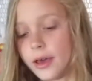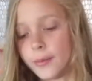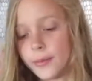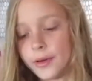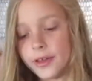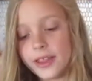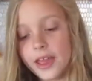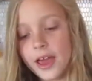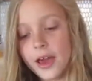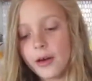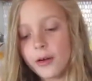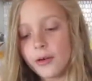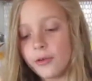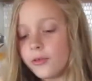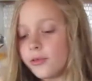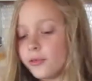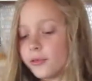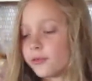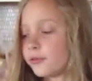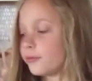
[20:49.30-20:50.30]
but
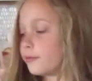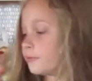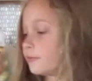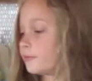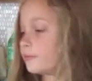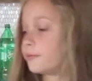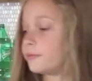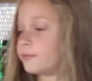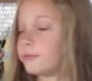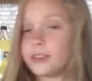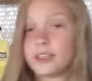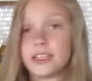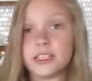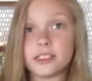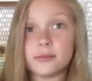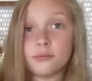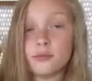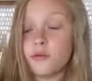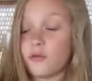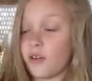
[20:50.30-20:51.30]
now we get
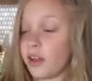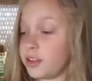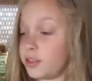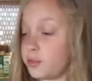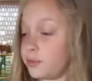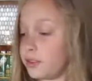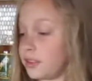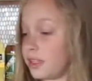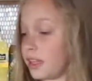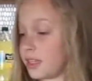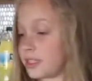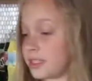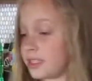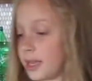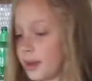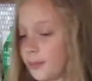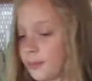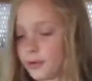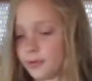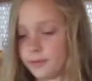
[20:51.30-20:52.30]
to move on to the next
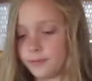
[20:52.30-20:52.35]
step.